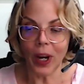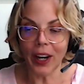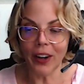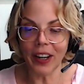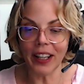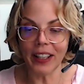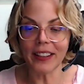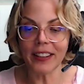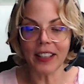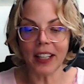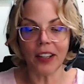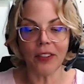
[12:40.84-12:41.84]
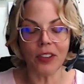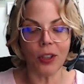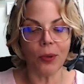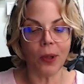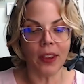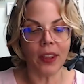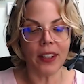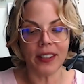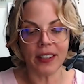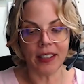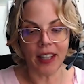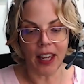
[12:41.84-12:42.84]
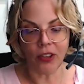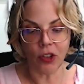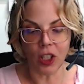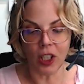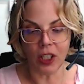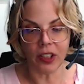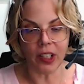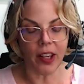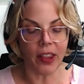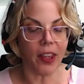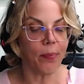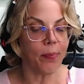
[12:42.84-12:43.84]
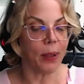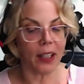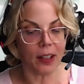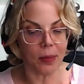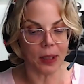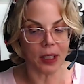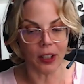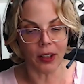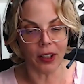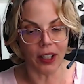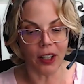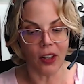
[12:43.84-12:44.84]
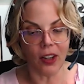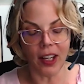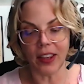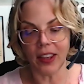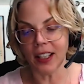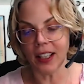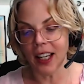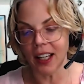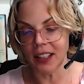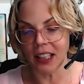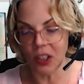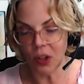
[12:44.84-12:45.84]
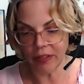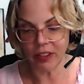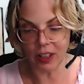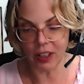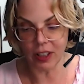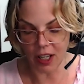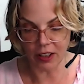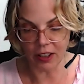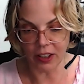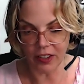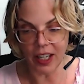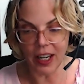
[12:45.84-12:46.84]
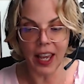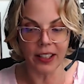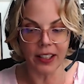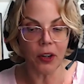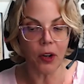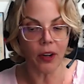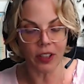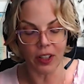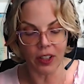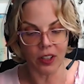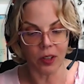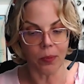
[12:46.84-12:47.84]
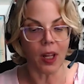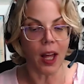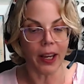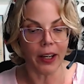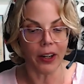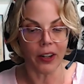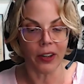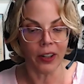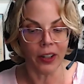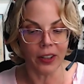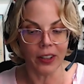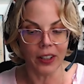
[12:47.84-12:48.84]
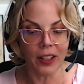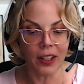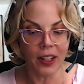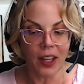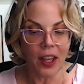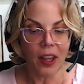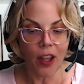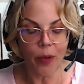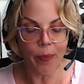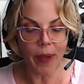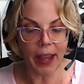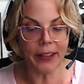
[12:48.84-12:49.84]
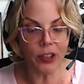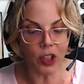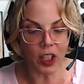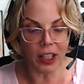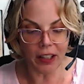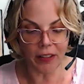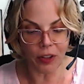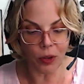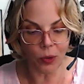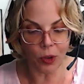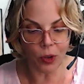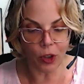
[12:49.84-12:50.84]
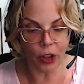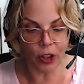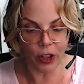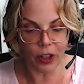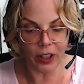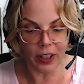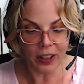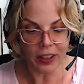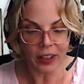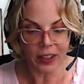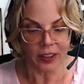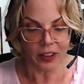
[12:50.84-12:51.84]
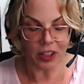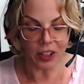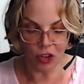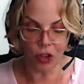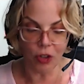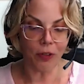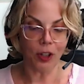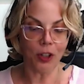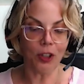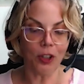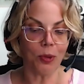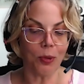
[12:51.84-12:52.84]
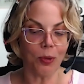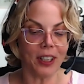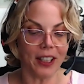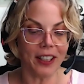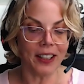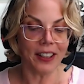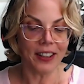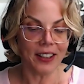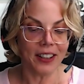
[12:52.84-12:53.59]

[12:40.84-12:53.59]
where instead of doing the sketches and then picking the material and then handing it off to color, then handing off to the supplier, imagine if you could, since you're virtually,